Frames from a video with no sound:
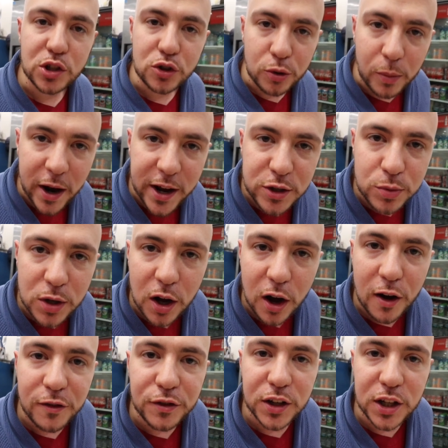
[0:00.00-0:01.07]
This reminds me
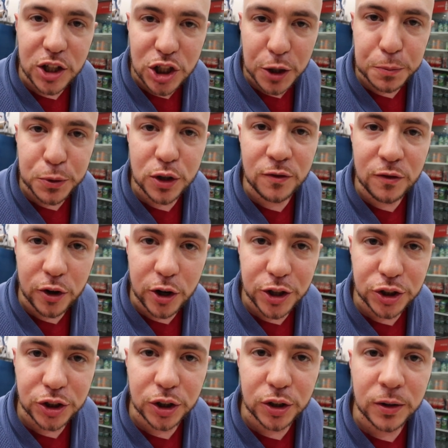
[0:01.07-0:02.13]
of the Egyptian
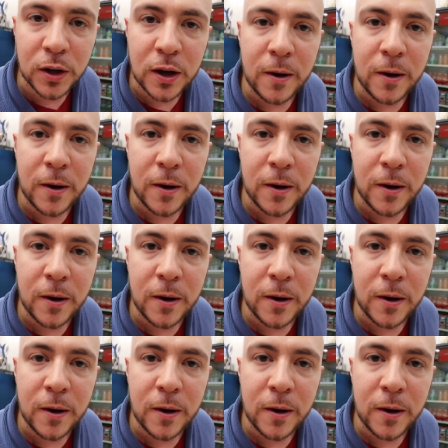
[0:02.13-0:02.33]
version